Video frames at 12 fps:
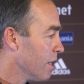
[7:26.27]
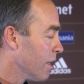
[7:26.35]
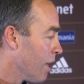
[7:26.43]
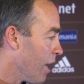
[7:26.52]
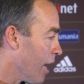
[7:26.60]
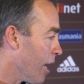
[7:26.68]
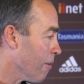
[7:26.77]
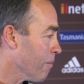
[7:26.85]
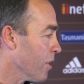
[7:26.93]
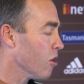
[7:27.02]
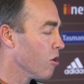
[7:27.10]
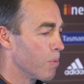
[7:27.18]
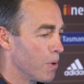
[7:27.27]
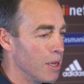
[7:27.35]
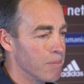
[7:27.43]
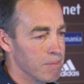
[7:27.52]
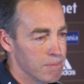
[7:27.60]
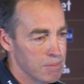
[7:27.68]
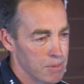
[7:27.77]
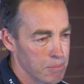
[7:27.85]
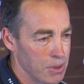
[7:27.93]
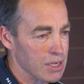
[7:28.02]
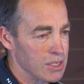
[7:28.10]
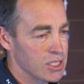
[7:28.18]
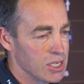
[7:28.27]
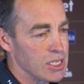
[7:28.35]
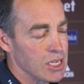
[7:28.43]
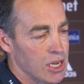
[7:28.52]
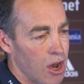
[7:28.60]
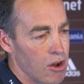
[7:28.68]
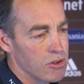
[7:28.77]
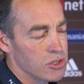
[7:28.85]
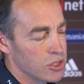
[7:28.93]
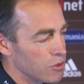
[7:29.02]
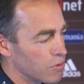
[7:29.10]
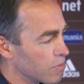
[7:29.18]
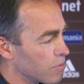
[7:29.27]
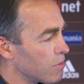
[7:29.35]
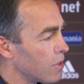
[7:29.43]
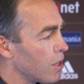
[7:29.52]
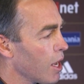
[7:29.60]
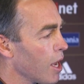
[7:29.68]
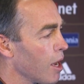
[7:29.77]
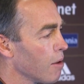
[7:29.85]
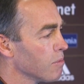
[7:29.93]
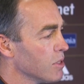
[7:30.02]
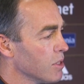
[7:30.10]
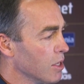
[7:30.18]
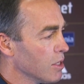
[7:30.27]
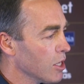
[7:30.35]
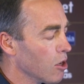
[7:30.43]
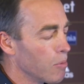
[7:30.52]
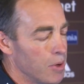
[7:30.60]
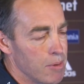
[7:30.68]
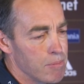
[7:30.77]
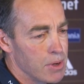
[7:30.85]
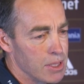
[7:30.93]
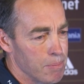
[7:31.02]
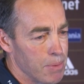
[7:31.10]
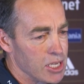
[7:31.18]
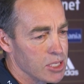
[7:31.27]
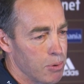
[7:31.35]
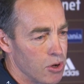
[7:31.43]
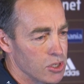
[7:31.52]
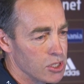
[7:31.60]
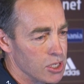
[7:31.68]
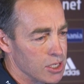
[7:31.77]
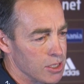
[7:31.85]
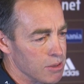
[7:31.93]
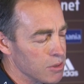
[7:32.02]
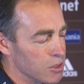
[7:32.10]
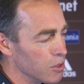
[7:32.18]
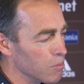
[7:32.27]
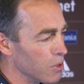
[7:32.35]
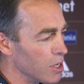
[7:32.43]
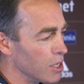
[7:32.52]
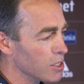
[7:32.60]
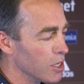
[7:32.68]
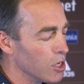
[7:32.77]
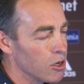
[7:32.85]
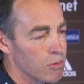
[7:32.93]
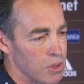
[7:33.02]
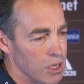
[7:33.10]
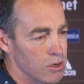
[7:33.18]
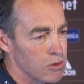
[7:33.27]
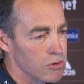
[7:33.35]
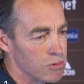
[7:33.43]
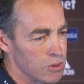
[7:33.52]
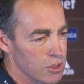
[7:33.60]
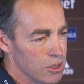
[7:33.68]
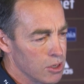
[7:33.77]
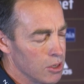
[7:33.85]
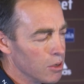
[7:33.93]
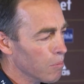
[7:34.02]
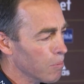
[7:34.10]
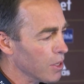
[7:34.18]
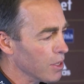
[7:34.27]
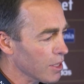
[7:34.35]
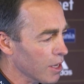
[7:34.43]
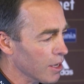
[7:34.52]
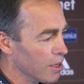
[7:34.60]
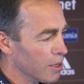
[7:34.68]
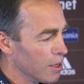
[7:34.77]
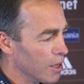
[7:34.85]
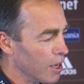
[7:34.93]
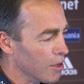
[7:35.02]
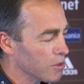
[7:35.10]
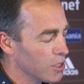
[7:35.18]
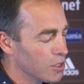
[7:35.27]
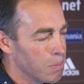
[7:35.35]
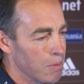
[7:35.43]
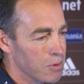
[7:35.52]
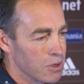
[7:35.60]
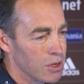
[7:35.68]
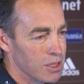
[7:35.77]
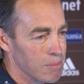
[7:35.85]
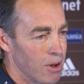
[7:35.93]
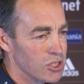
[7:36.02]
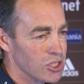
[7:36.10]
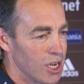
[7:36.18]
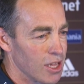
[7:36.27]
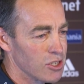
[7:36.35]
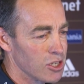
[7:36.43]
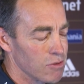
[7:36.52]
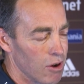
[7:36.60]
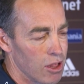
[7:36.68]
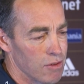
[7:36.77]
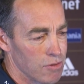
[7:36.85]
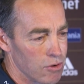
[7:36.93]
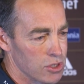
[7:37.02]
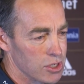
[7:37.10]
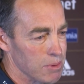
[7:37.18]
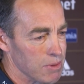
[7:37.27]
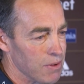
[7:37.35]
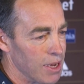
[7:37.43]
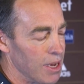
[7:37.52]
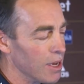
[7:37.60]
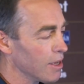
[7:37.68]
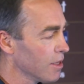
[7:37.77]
help him be a senior coach, to help him be the best person he can be, to help Lyndall be she's probably got the most challenging role of all, to be fair,